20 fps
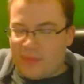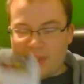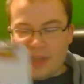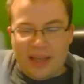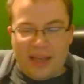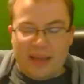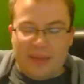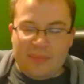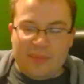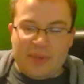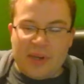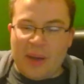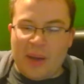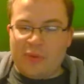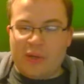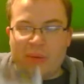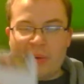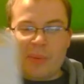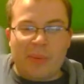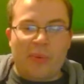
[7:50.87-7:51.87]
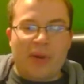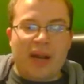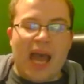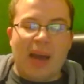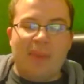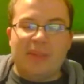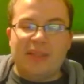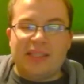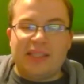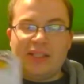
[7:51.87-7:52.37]
I'm trying to remember what
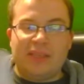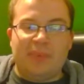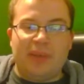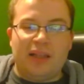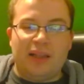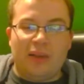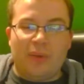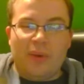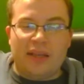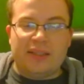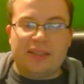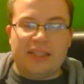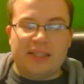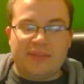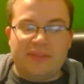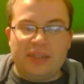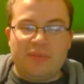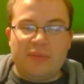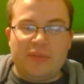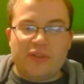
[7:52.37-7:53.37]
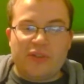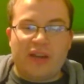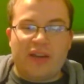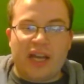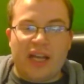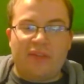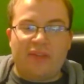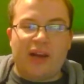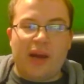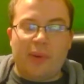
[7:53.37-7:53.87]
happens now. It's been a little while since I've seen the movie, so I
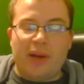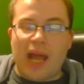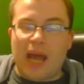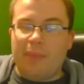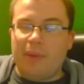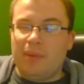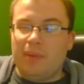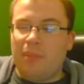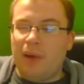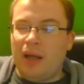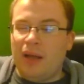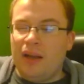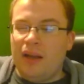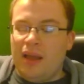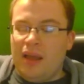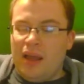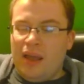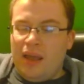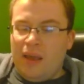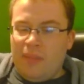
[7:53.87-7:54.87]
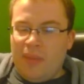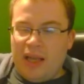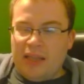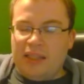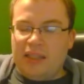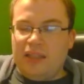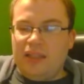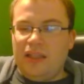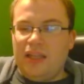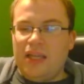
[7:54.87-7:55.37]
kind of forgot what happened. But
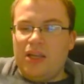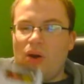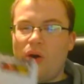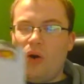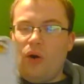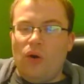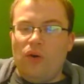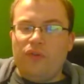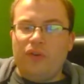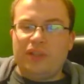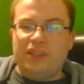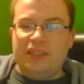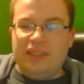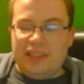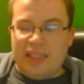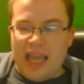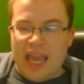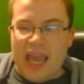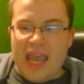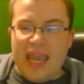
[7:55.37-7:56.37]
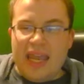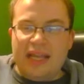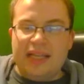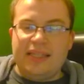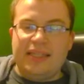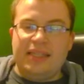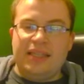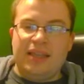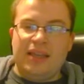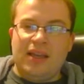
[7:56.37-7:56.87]
basically
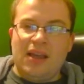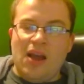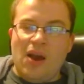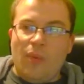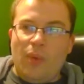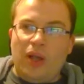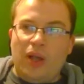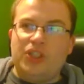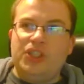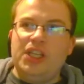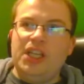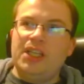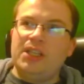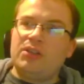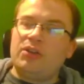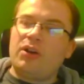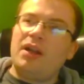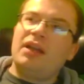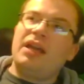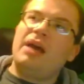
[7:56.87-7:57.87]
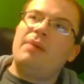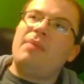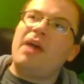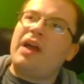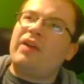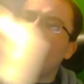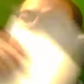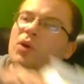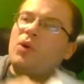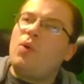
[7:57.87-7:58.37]
overtakes, while she's trying to come
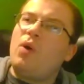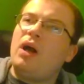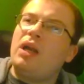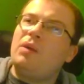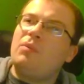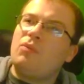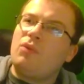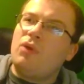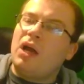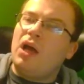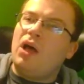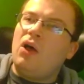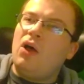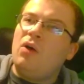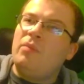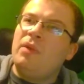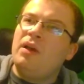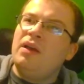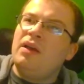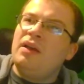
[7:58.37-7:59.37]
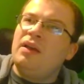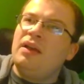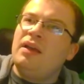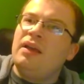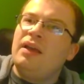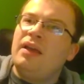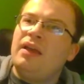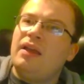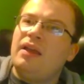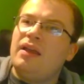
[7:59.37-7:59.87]
back from the quantum realm,
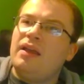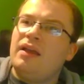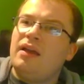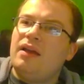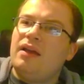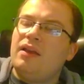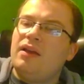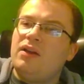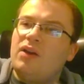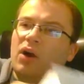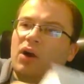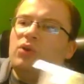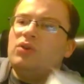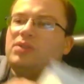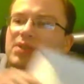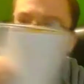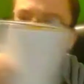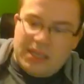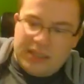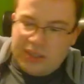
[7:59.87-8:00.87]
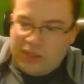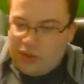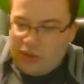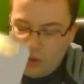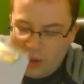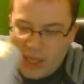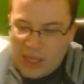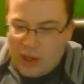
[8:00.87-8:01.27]
Ghost is like